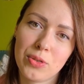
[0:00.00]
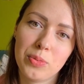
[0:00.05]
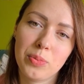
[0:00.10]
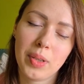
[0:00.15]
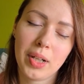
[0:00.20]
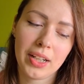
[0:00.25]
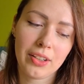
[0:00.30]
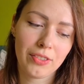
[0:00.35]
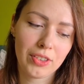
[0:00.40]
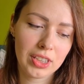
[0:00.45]
to
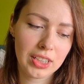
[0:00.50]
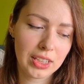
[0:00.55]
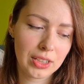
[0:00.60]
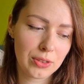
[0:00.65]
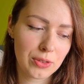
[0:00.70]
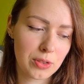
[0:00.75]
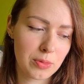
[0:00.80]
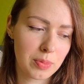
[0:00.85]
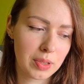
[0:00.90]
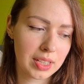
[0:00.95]
my
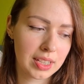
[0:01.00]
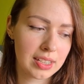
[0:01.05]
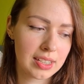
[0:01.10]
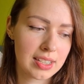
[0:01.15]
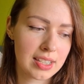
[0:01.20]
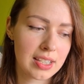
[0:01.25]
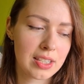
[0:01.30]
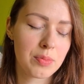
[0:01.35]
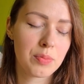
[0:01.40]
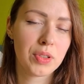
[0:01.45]
videos
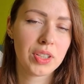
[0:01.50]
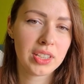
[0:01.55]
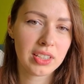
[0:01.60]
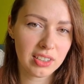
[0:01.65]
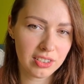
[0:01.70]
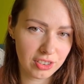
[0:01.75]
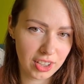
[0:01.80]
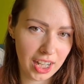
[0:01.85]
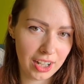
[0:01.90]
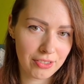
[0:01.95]
because it's pretty
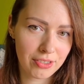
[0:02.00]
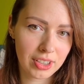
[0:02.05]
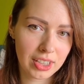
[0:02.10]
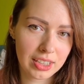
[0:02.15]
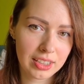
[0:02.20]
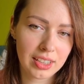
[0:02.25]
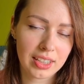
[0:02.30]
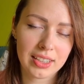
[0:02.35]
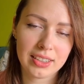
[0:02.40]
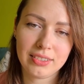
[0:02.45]

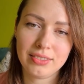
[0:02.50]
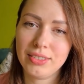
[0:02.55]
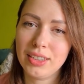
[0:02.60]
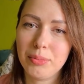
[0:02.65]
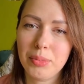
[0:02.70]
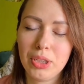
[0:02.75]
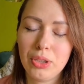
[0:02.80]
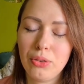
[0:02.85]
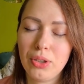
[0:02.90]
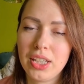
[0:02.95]
graphic. I
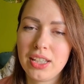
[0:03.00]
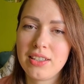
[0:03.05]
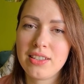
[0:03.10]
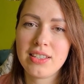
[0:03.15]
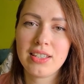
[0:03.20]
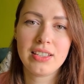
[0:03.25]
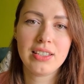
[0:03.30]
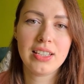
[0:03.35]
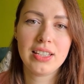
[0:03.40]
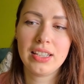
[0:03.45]
mean, you can
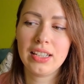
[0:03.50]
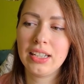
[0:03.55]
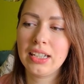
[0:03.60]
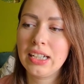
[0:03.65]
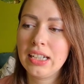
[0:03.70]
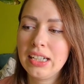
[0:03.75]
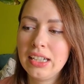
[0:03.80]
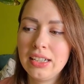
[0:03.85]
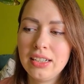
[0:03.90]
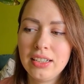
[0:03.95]
see the